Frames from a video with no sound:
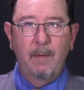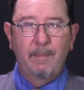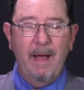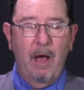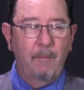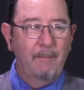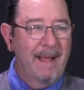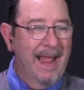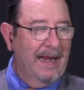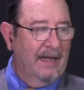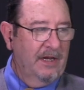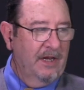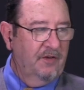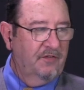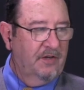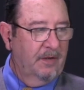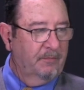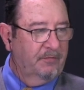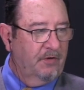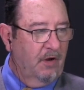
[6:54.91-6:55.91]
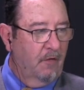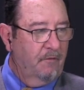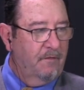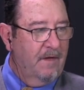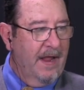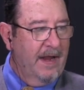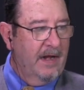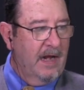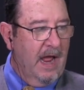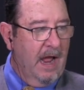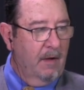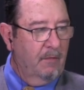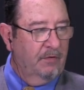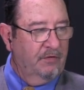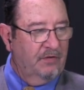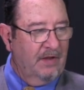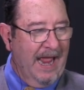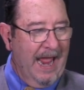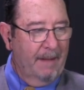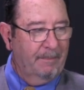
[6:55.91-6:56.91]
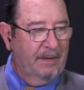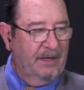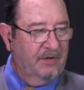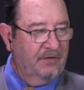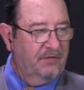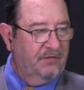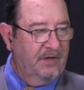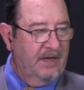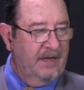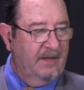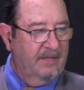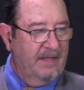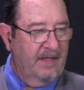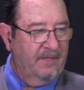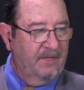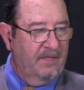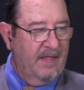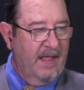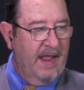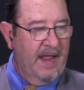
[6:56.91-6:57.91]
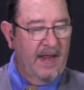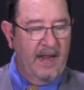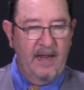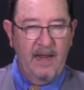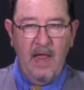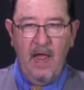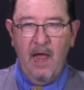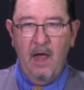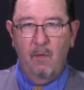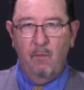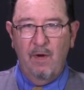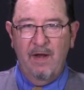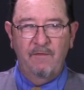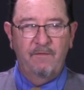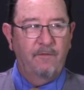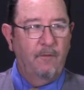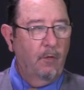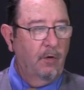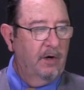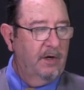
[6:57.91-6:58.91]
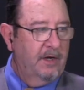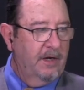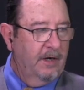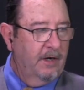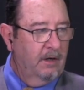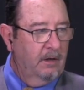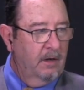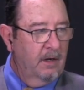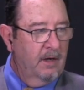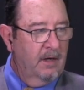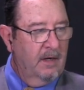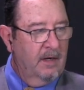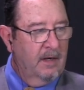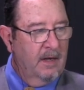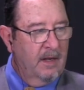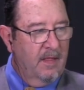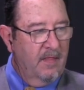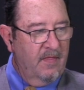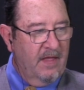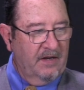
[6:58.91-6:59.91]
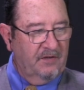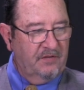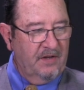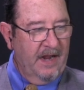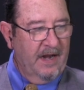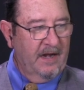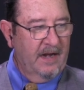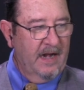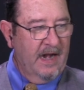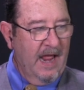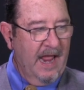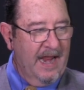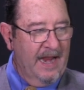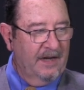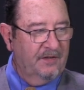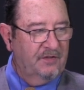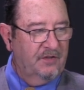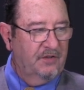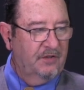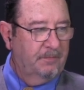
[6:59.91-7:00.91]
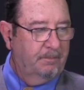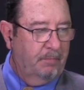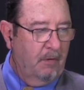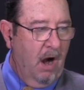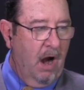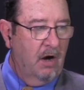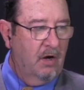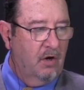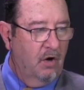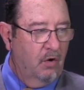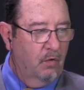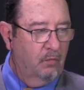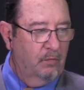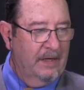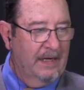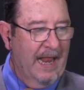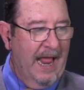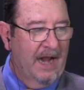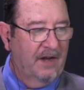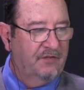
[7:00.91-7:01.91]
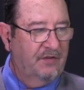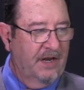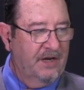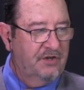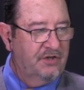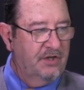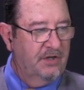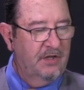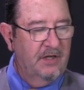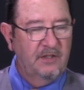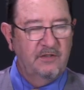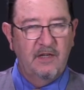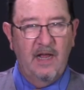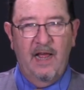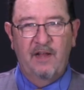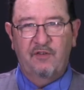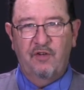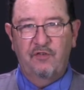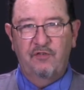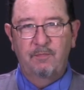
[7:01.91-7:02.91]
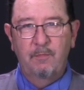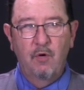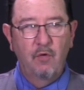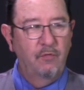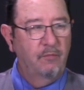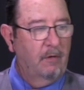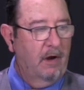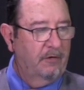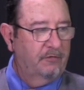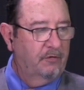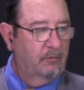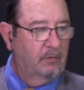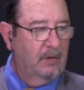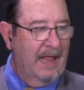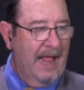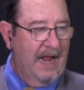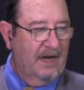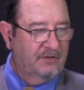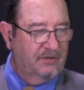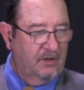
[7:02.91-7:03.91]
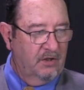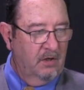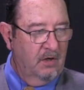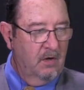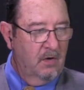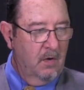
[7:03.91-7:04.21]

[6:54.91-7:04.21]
about magnesium sulfate? I was happy to see that they uh, went for it here. They say it enhances broncho relaxation. It's as a smooth muscle relaxer,